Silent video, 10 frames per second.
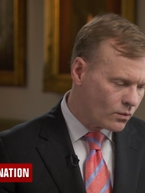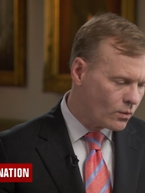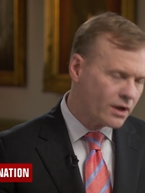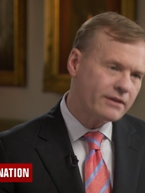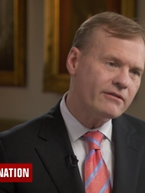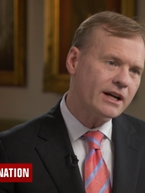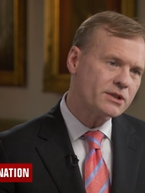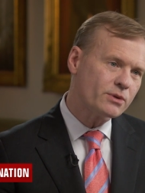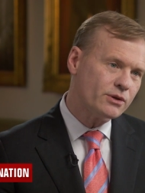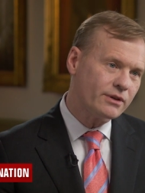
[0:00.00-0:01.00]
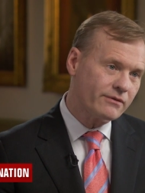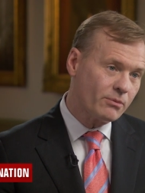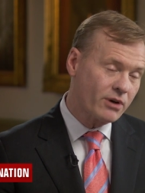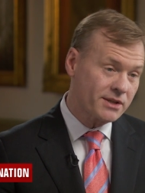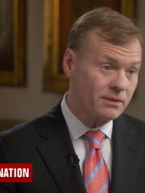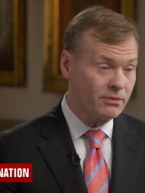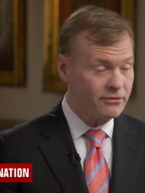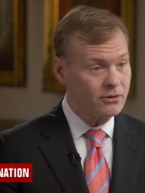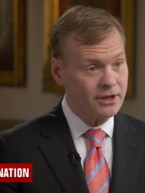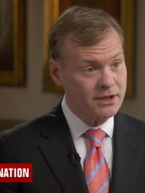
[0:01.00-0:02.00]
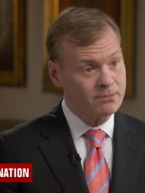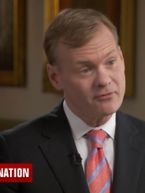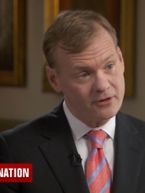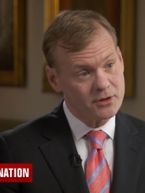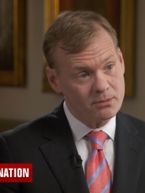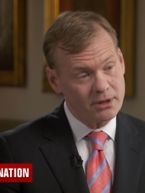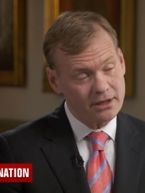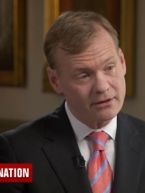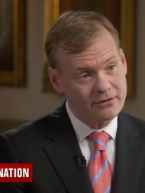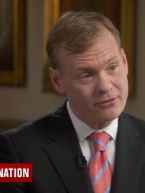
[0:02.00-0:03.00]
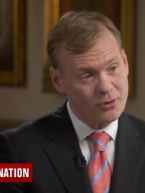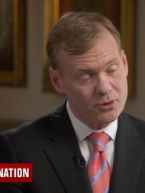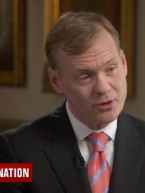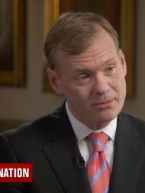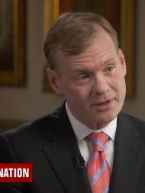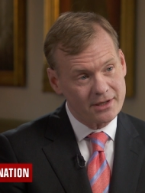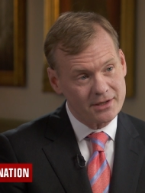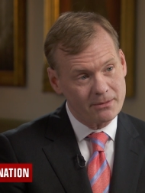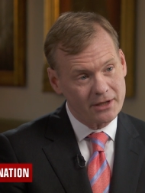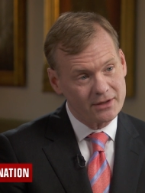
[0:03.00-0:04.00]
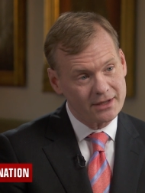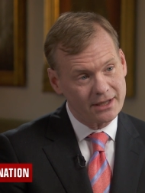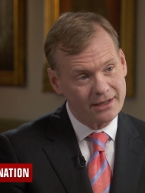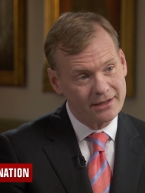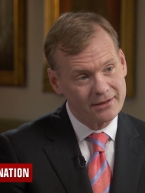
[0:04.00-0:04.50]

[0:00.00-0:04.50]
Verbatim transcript: What advice would you give the president before his first big foreign trip that he's about to take?